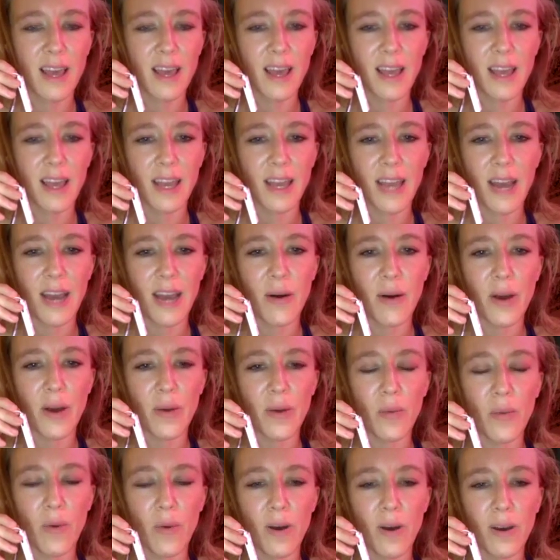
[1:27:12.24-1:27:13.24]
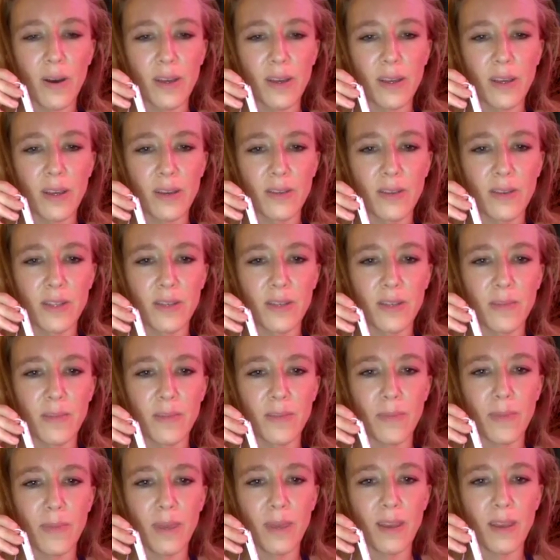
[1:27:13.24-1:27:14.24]
And now I want you to
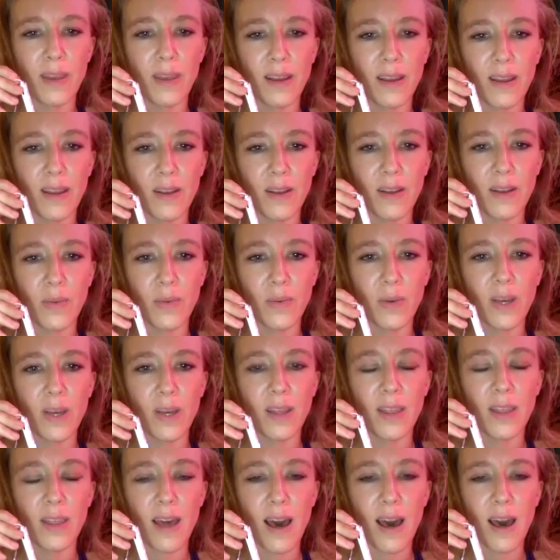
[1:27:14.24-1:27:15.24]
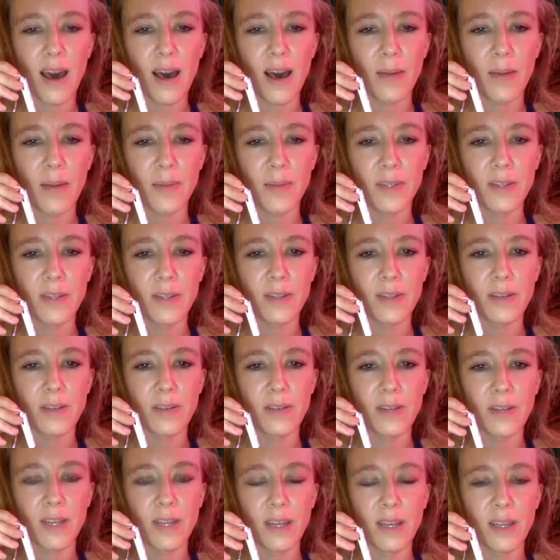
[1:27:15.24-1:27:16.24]
meet it with
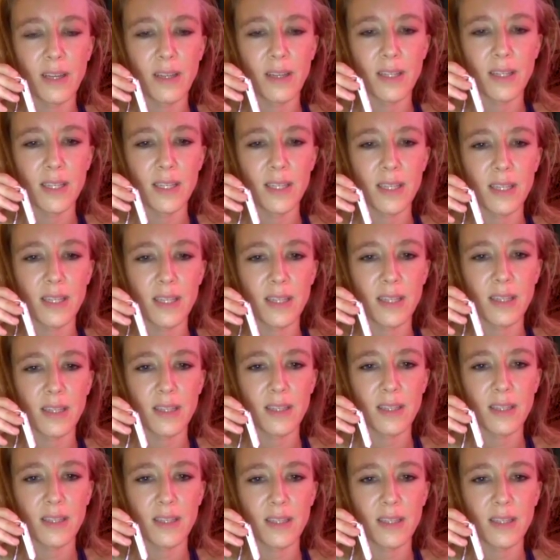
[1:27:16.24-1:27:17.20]
absolute innocence